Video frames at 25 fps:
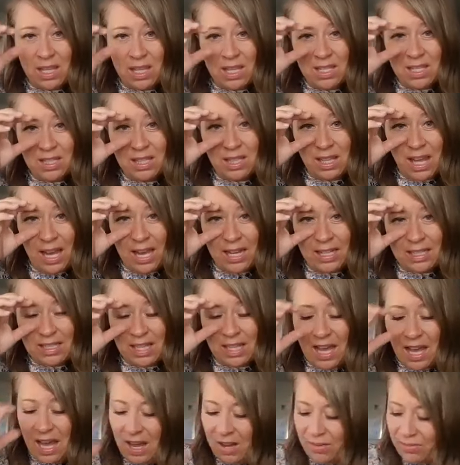These
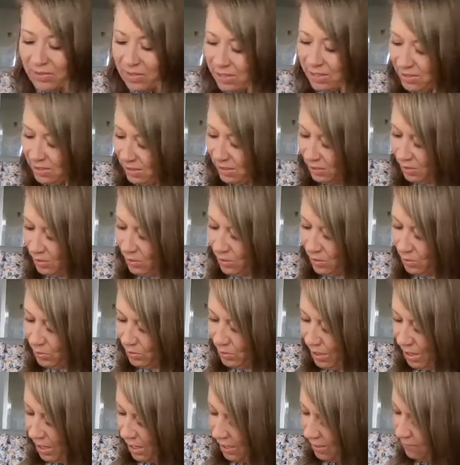lights have a
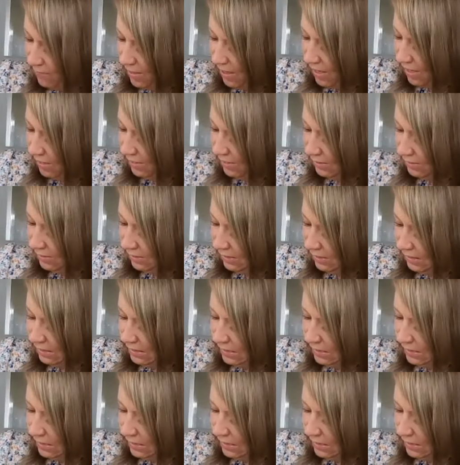silicone eye mask.